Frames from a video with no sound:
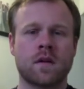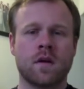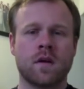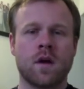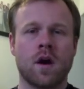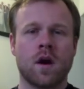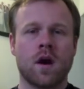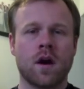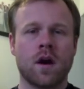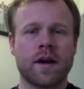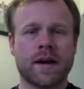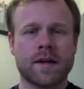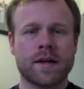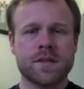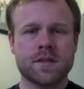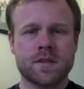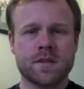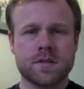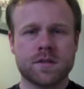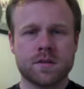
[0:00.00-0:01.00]
All right, guys,
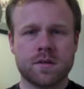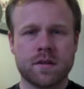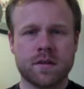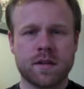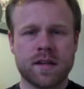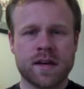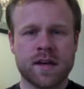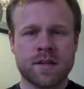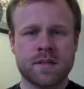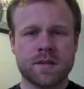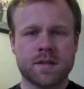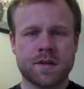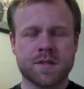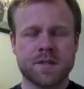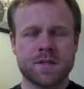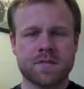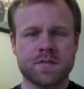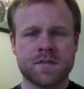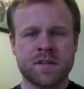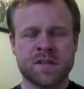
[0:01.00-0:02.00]
so the last section
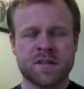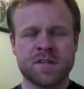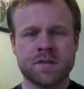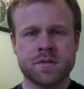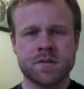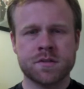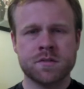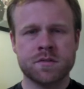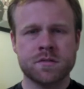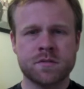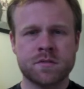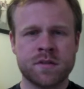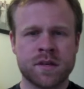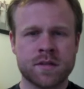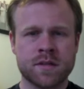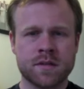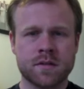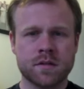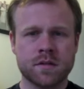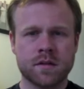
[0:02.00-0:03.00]
of section 2 takes
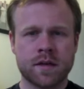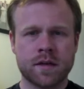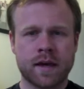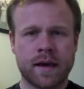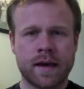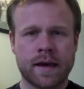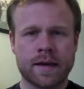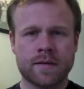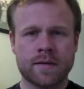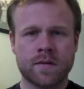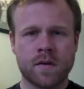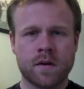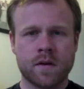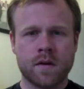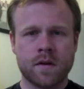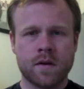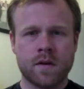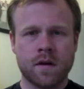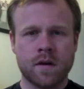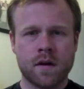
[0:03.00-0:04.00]
a look at,
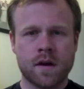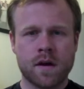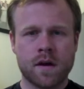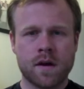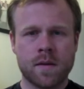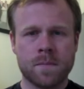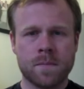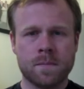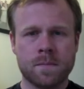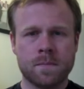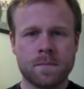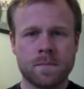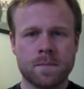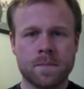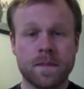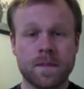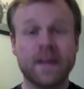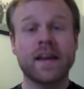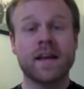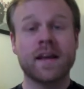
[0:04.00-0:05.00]

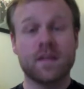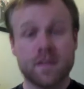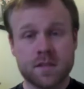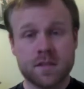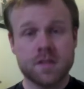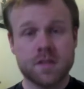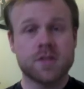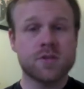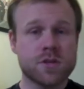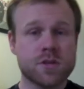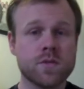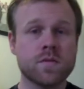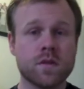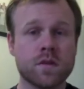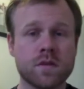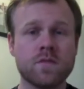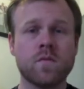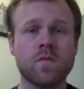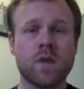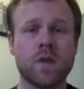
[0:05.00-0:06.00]
again, this issue
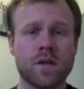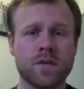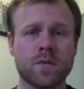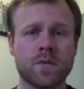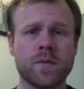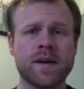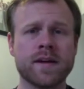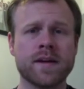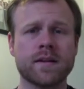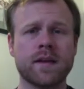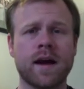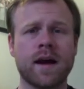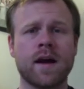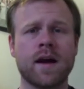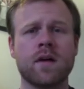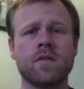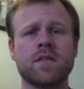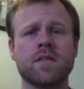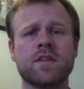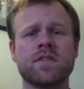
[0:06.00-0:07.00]
of whether we allow
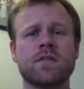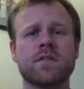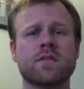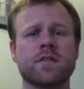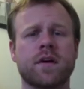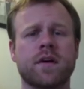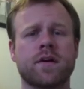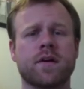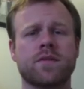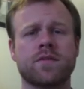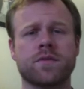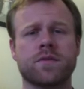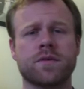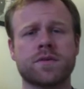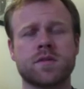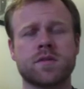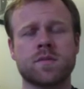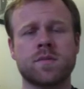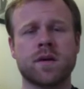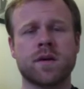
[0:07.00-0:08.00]
these new territories
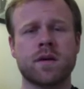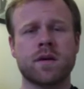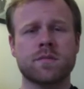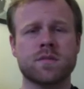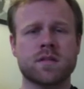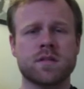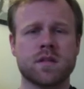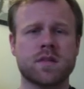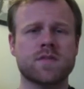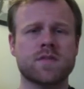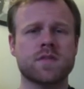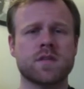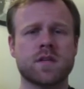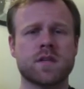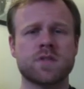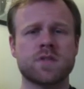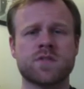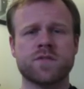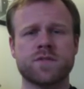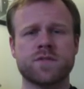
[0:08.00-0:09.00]
to become slave
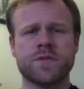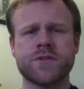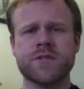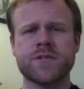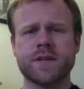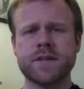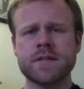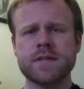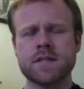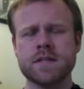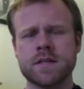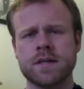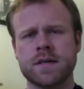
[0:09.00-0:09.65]
states or free states.